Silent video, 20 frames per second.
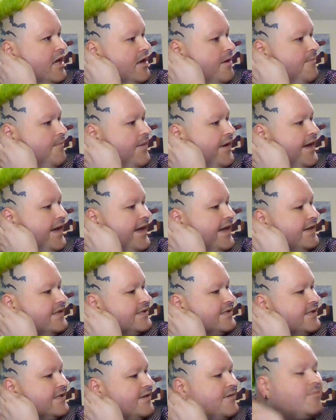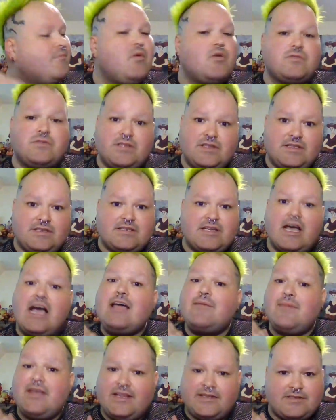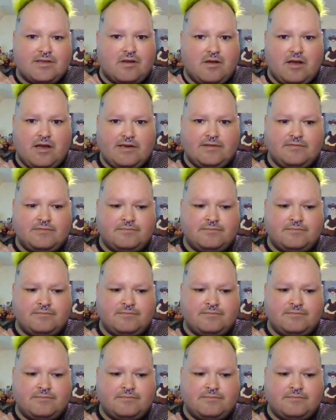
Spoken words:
but most of the time it's on.